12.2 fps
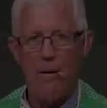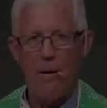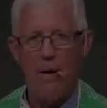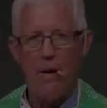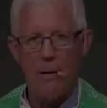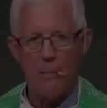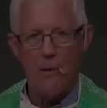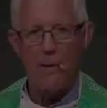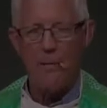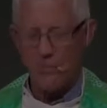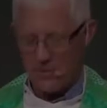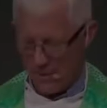humbled
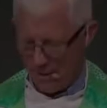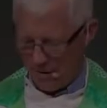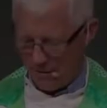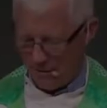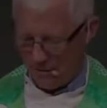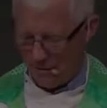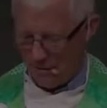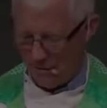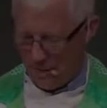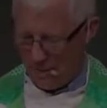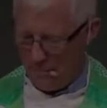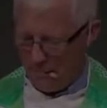himself
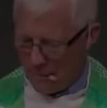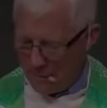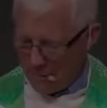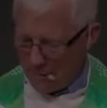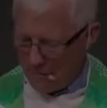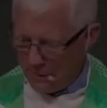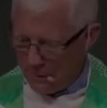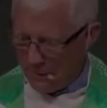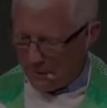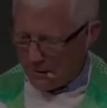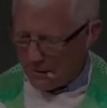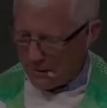and became
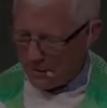obedient